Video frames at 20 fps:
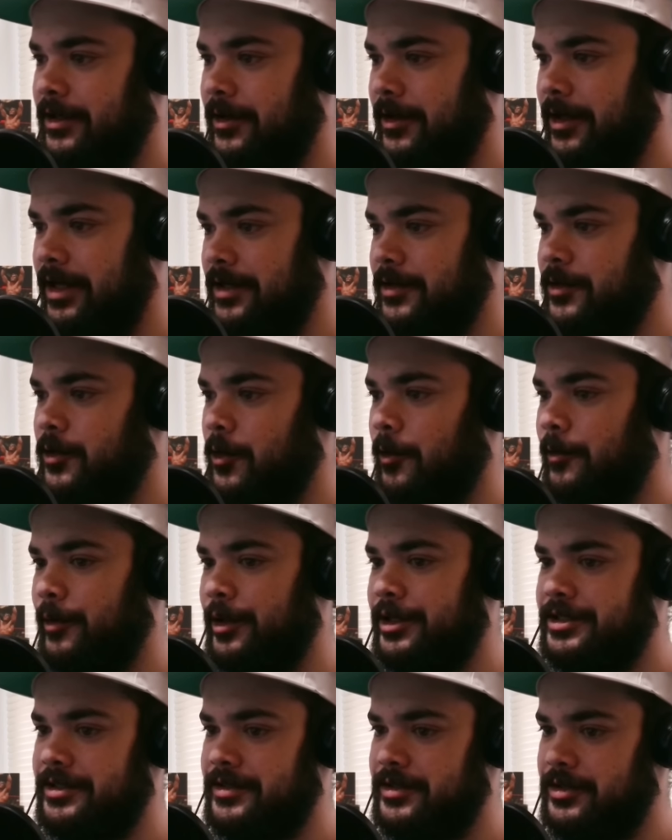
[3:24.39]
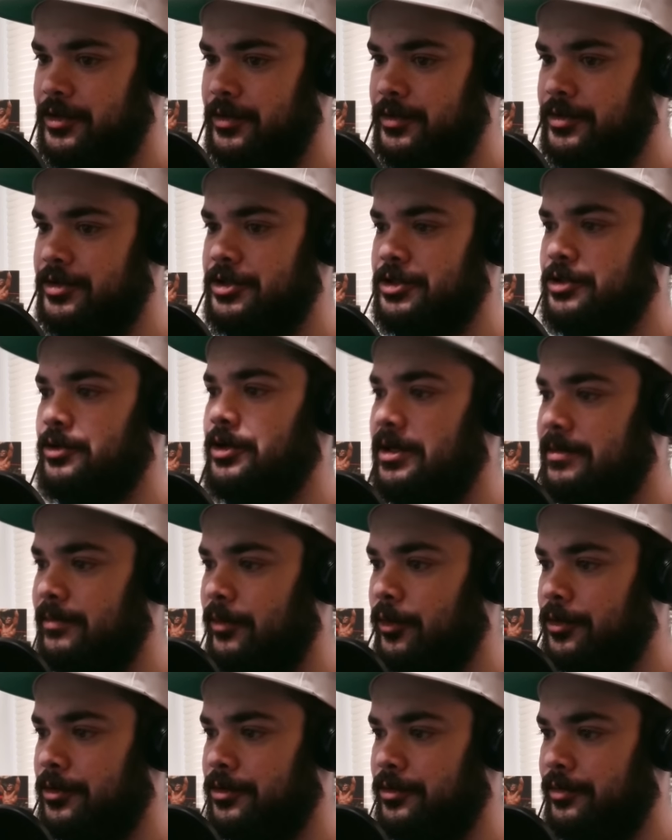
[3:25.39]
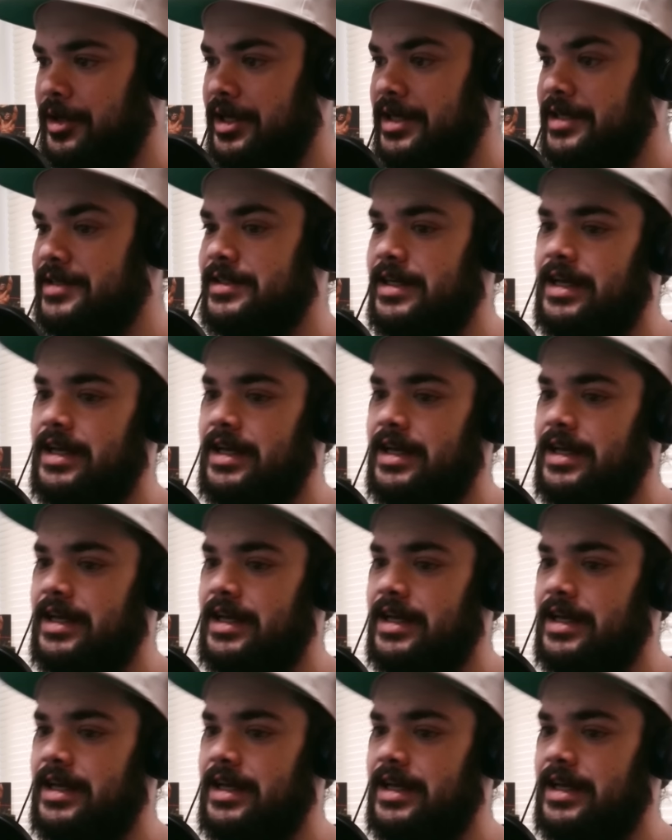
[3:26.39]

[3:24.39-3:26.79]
going to encourage is dudes shooting more threes,